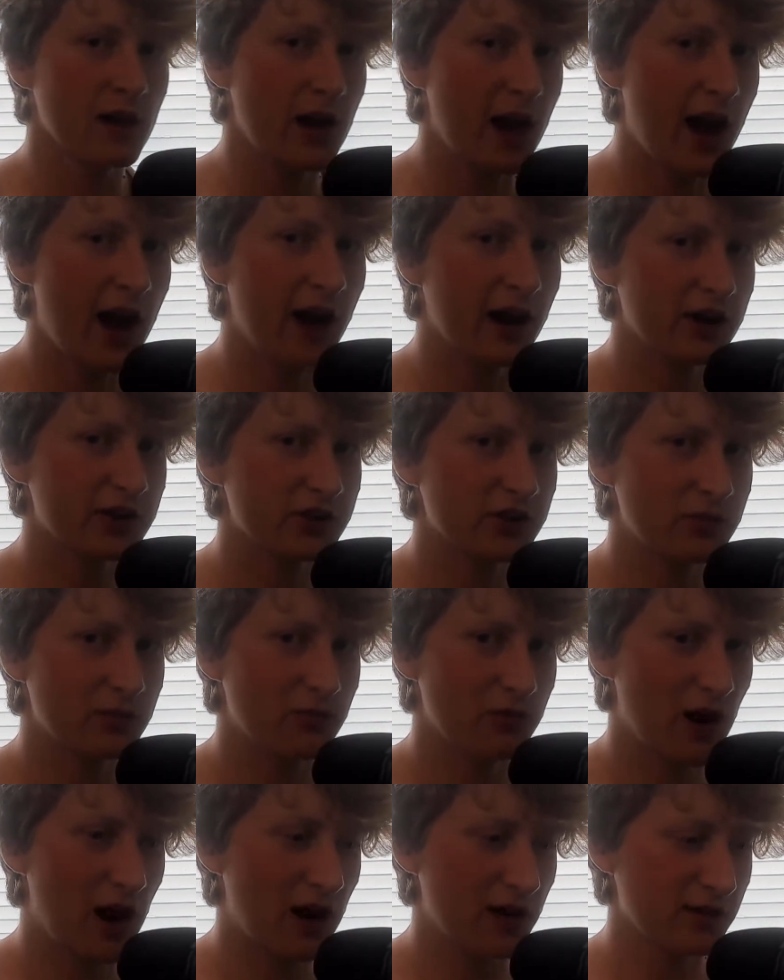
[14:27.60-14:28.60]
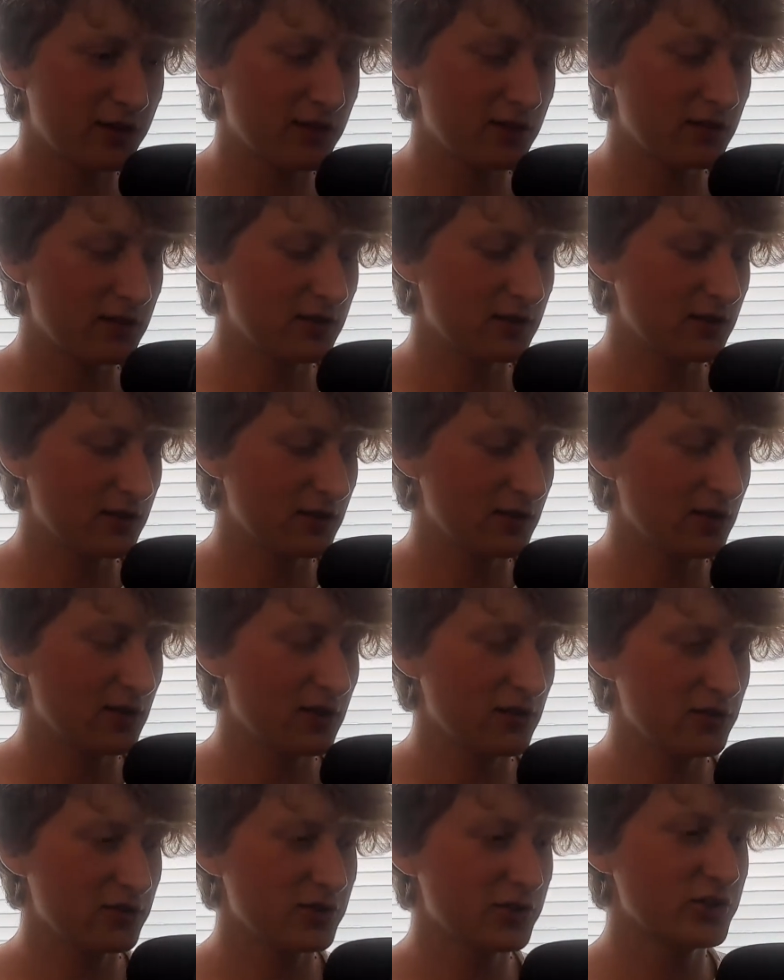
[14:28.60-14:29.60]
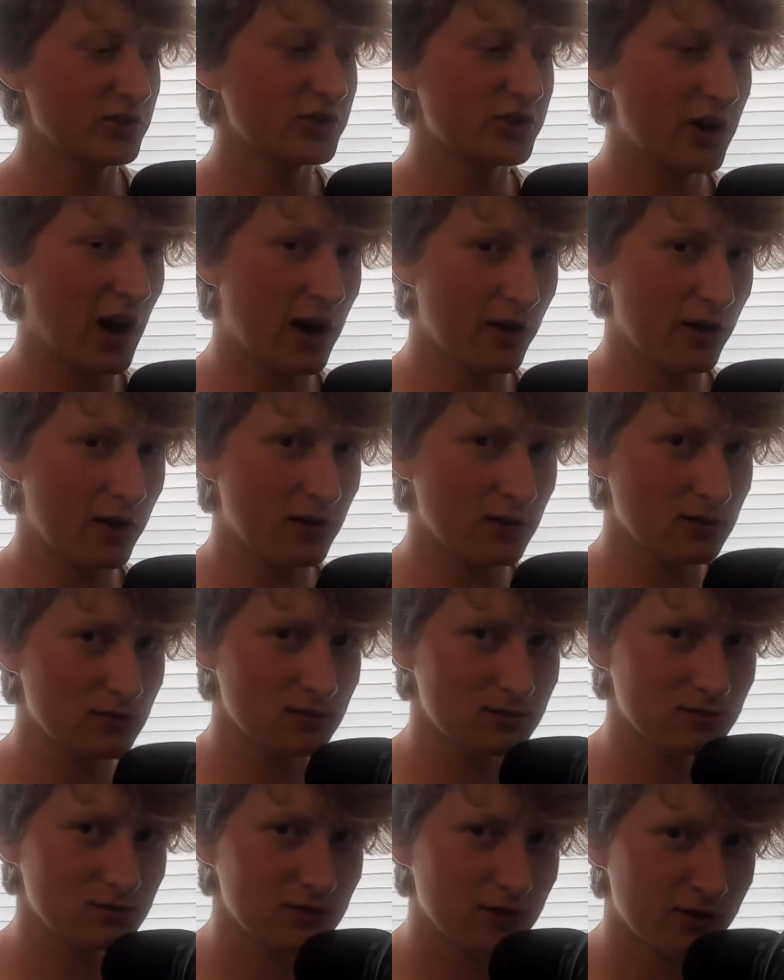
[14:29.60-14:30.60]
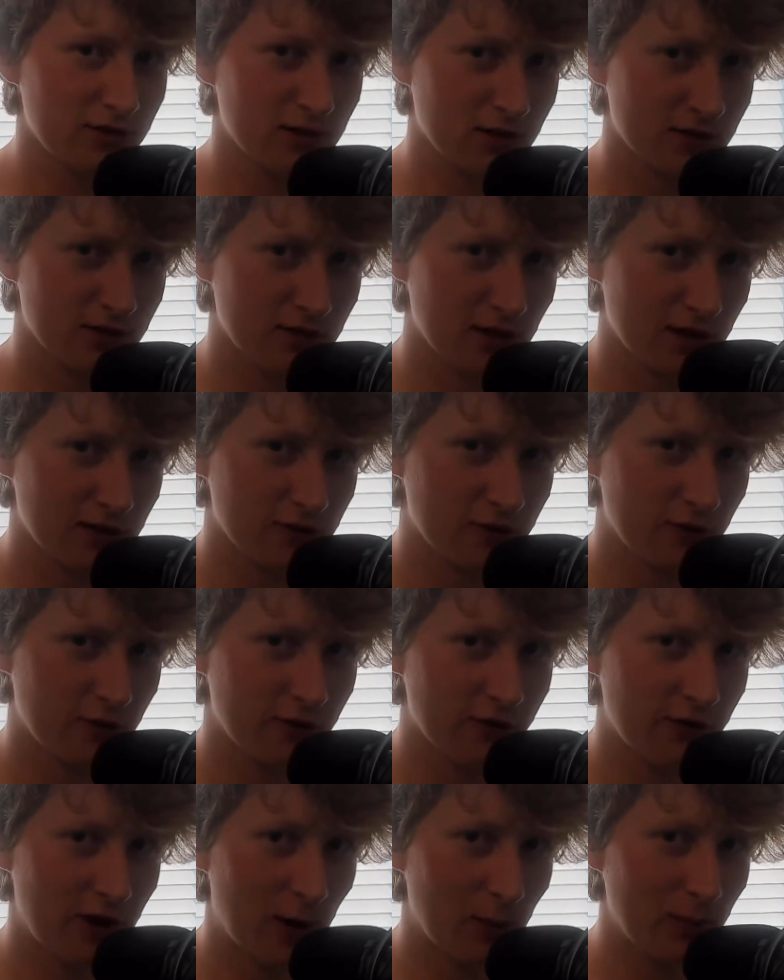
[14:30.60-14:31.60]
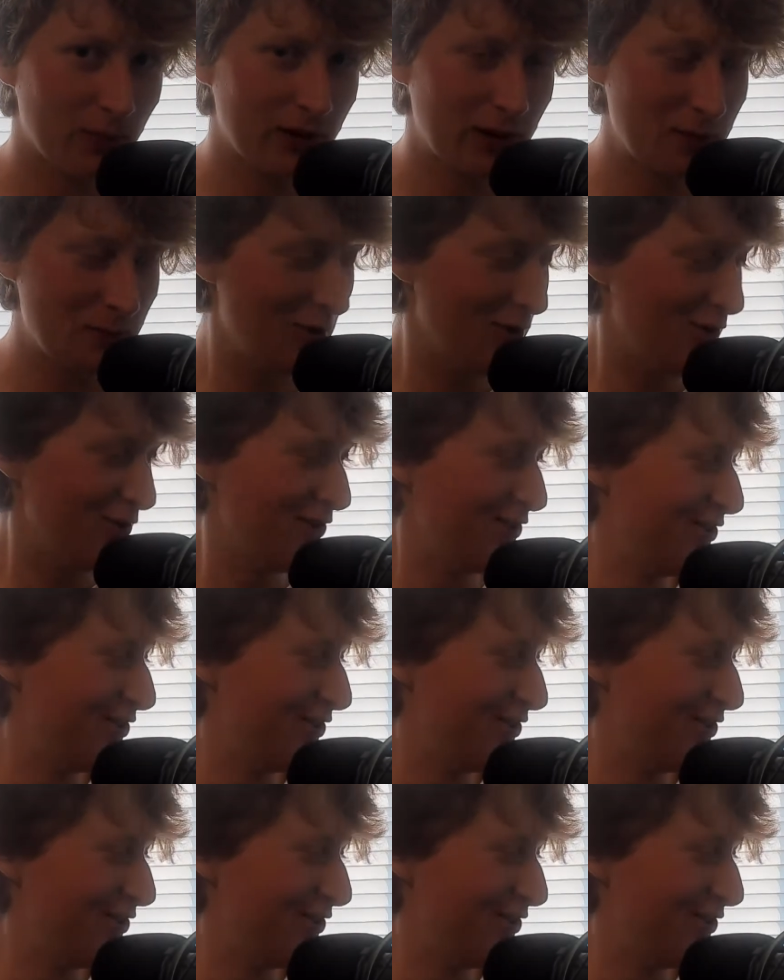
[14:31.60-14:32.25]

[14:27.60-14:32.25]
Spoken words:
Action Bronson, shout out successful fat people.